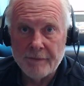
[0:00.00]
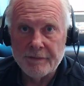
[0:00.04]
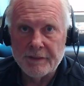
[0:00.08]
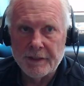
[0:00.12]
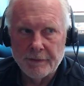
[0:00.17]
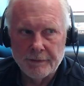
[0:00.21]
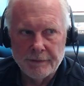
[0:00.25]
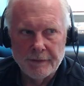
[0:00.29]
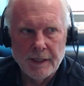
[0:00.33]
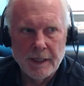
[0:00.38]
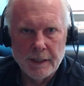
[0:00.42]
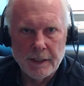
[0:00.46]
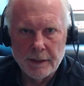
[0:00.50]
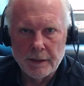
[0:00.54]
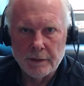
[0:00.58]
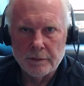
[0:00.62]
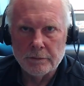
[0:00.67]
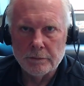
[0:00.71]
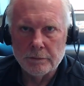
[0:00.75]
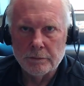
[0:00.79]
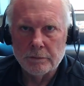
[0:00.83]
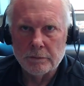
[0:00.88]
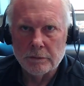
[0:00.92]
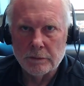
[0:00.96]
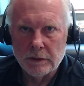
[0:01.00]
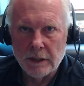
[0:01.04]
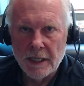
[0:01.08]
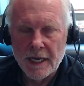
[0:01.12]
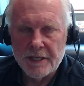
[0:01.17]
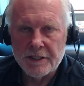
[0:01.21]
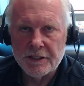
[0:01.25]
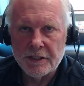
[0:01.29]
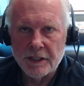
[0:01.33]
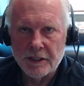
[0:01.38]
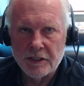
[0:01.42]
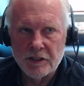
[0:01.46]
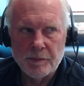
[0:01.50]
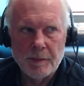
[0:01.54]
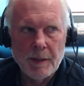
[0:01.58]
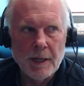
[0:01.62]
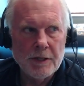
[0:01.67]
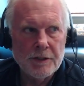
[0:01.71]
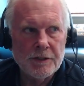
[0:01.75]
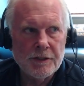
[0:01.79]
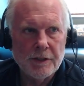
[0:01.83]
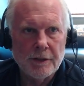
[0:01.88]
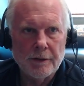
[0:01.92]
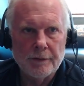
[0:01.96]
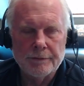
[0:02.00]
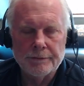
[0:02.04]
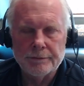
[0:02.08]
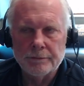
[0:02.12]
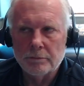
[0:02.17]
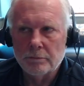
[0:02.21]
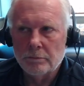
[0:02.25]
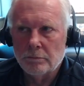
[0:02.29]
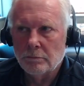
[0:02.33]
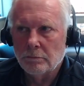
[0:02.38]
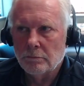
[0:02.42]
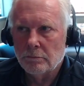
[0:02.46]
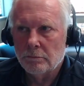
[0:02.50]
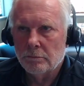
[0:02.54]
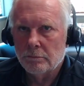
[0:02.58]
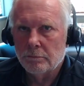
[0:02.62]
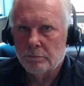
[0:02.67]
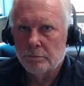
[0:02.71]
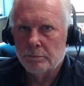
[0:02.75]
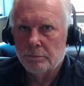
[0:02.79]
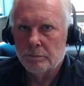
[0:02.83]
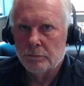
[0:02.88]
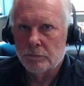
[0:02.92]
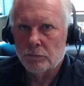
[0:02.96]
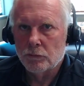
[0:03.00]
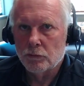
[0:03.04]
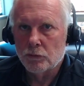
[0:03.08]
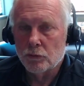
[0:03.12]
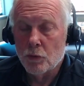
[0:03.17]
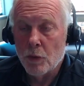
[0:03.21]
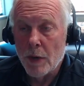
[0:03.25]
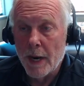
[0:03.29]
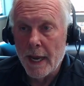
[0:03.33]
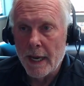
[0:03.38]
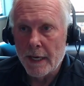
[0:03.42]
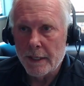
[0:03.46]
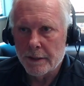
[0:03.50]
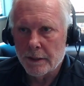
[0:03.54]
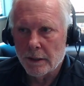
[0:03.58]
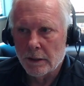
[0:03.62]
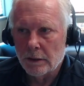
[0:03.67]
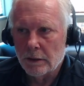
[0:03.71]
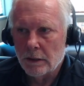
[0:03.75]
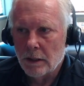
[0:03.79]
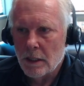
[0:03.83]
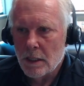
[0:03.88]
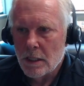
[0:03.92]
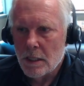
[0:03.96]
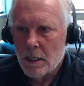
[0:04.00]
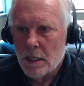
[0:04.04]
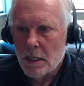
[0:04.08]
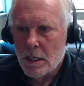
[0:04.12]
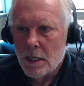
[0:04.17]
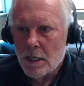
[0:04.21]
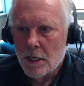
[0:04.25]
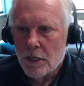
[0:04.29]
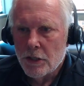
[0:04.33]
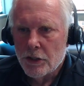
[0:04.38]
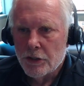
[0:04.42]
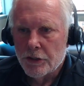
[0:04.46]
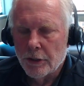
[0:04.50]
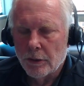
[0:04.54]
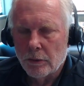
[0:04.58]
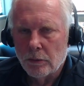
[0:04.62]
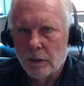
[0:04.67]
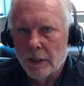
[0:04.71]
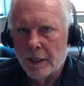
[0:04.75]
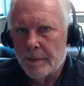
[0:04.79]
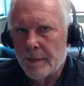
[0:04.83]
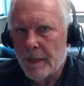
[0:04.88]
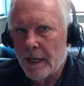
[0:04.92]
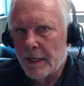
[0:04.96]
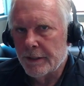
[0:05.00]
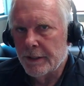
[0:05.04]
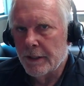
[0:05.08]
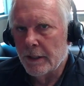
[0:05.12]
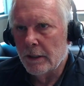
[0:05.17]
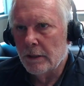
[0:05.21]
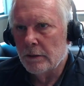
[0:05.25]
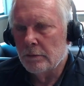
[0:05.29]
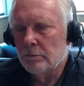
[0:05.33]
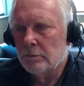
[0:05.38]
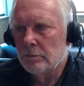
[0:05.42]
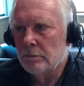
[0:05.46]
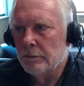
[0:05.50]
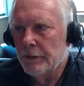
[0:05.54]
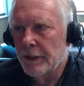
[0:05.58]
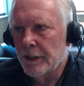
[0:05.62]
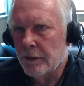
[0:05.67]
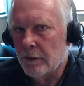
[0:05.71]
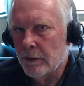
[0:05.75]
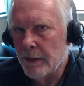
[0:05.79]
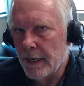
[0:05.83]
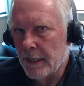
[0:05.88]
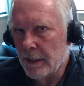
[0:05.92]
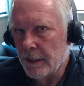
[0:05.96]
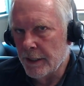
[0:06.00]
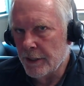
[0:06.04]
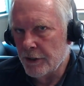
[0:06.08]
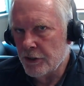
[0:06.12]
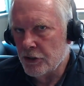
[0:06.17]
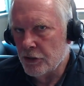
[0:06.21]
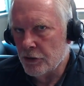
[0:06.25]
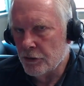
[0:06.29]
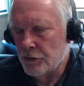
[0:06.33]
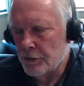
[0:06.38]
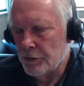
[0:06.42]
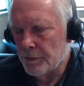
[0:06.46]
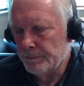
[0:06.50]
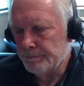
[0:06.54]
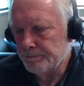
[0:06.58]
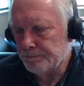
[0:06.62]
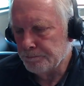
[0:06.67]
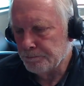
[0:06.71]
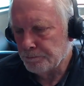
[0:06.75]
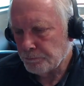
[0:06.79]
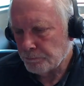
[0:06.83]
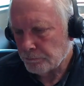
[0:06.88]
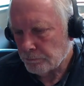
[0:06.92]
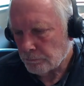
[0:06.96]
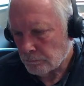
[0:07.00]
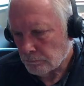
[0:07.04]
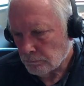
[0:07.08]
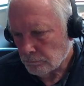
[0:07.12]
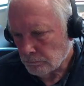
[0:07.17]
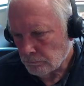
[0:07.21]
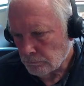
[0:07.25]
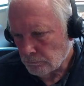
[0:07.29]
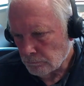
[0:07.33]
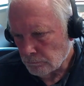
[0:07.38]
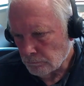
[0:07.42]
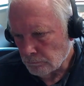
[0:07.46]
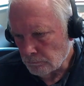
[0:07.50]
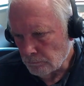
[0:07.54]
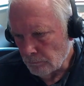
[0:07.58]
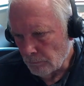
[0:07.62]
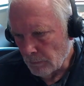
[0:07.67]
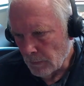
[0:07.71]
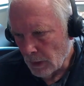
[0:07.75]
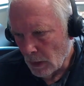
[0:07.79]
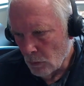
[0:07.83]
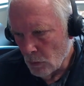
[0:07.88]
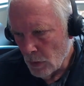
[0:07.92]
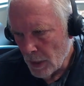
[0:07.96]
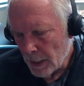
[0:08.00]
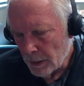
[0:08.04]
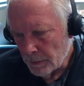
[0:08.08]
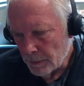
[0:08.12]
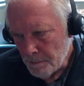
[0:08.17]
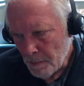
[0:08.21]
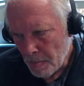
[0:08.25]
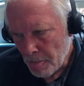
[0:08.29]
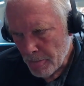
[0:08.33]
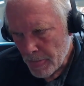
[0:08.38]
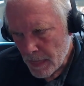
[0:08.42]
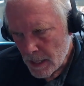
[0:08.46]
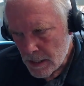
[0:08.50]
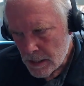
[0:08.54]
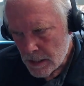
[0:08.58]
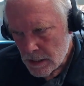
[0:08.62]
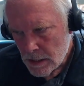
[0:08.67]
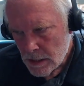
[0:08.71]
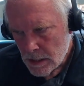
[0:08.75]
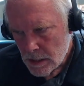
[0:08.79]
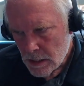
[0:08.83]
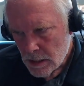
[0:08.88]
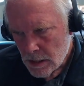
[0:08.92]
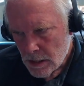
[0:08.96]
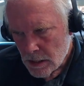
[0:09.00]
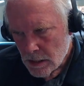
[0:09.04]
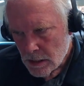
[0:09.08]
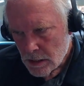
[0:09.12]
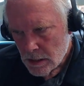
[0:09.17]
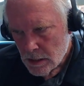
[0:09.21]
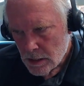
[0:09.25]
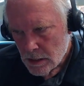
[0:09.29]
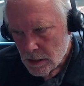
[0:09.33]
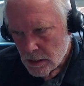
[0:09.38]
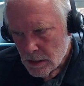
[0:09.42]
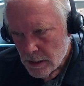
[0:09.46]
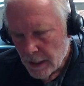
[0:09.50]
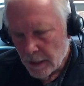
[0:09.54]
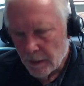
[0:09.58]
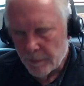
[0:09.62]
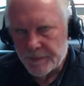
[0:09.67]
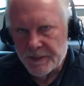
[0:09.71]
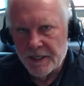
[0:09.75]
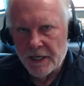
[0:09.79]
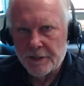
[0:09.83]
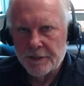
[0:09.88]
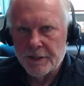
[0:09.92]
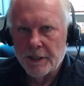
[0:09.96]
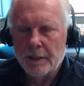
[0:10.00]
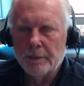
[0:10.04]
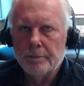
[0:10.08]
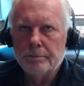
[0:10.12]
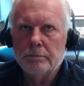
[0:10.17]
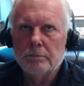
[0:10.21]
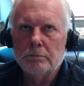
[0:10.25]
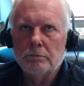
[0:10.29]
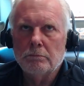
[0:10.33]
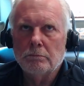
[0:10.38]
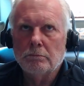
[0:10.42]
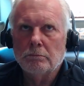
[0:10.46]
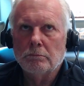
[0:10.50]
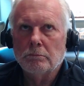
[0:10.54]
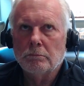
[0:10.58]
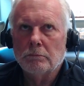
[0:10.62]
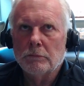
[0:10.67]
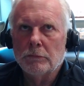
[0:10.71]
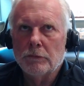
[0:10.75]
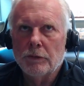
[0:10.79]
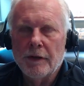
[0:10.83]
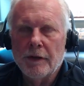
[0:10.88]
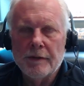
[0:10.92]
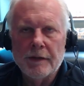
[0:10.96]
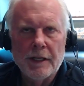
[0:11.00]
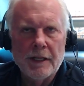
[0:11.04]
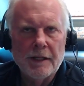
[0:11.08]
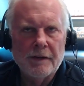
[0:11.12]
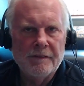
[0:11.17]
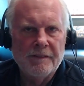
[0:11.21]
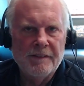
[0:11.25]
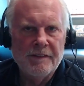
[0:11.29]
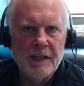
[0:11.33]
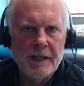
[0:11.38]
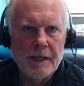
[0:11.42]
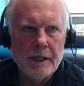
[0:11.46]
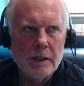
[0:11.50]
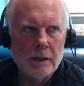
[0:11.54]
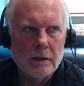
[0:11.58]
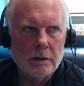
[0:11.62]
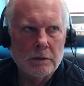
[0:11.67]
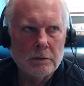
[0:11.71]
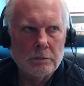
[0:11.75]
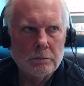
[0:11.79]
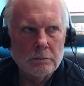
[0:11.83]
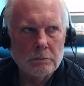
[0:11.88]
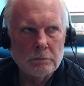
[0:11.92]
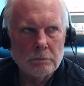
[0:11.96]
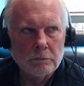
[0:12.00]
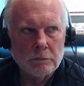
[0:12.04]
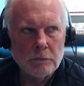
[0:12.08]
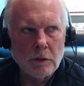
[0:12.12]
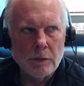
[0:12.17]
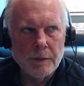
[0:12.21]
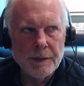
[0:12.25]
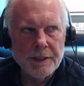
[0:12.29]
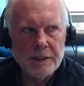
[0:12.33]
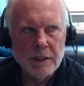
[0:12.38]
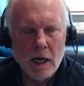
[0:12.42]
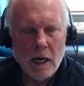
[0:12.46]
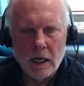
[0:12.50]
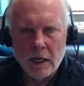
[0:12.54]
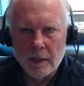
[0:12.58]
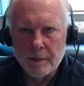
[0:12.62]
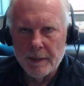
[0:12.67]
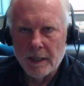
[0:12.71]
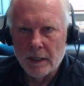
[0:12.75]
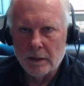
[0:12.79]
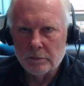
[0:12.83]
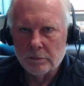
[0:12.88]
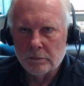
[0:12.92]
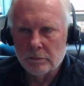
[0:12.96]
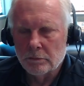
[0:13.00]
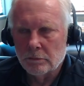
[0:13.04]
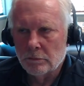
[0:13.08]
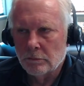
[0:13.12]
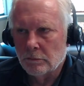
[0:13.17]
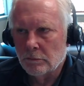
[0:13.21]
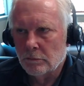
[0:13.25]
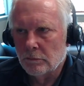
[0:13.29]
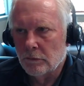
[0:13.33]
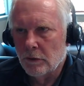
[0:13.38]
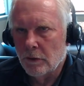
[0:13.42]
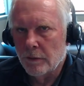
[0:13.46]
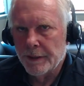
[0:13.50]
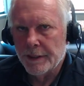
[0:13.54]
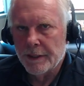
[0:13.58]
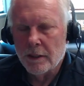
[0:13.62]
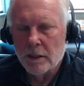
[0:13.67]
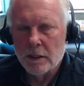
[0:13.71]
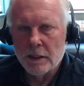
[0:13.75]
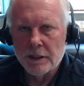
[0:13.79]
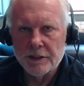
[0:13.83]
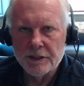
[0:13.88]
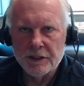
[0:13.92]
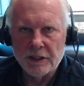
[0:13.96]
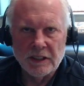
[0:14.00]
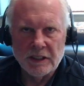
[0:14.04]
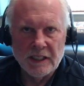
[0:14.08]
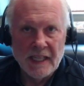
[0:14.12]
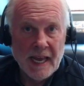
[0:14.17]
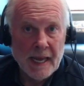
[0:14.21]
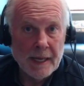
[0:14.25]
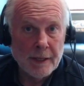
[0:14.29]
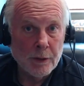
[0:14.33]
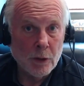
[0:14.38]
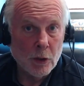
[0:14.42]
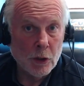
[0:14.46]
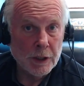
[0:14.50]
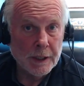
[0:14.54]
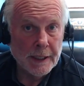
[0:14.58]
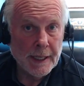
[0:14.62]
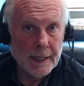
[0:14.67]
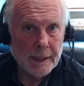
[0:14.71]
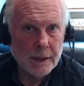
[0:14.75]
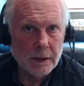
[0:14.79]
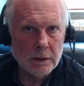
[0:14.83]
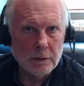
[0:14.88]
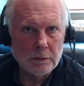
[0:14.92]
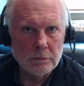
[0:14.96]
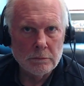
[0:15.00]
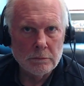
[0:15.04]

to get less expensive rent. So what about the credit issues? Well, Helps has we have another video where we talk about what we call as a landlord letter.